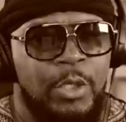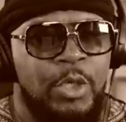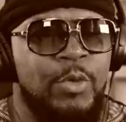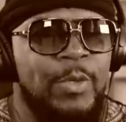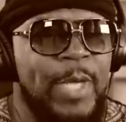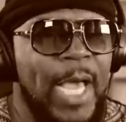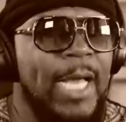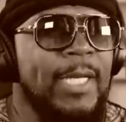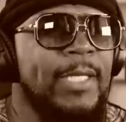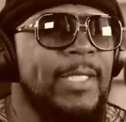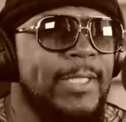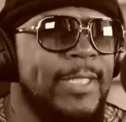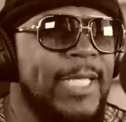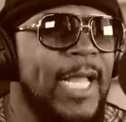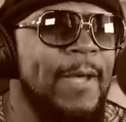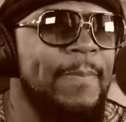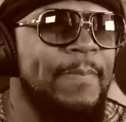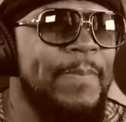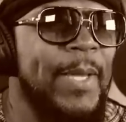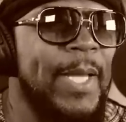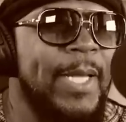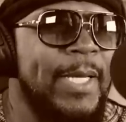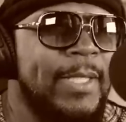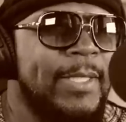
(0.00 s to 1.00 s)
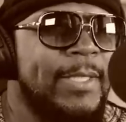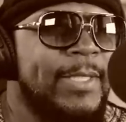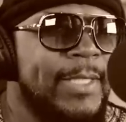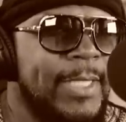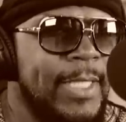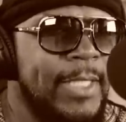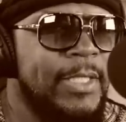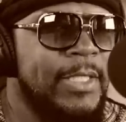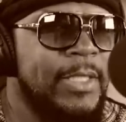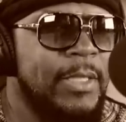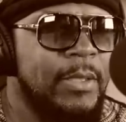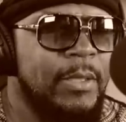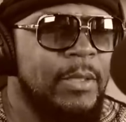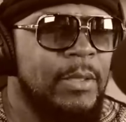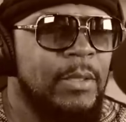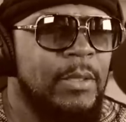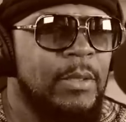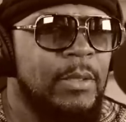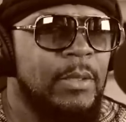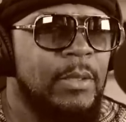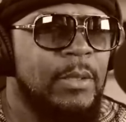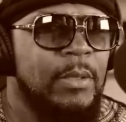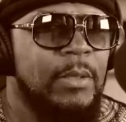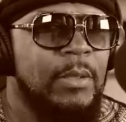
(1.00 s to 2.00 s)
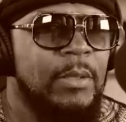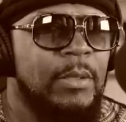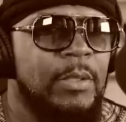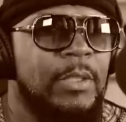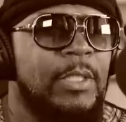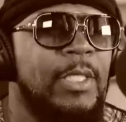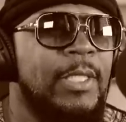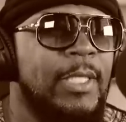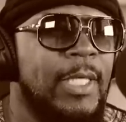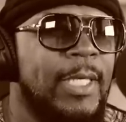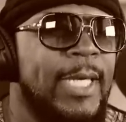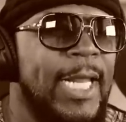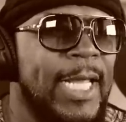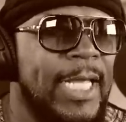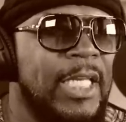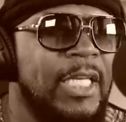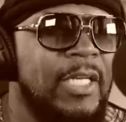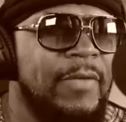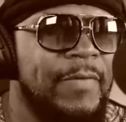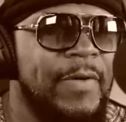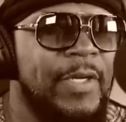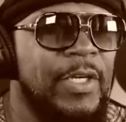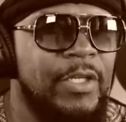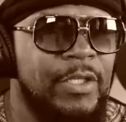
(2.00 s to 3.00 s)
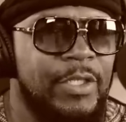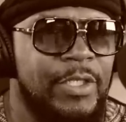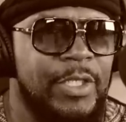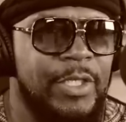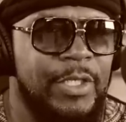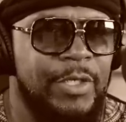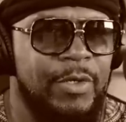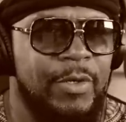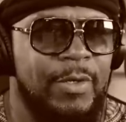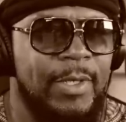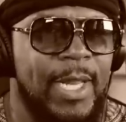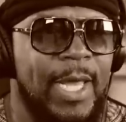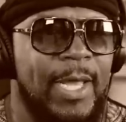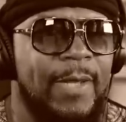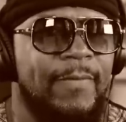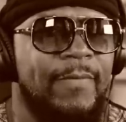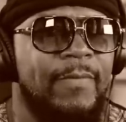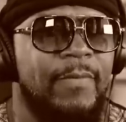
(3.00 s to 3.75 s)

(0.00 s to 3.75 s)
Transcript: got to stop paying attention to the negative energy in your life,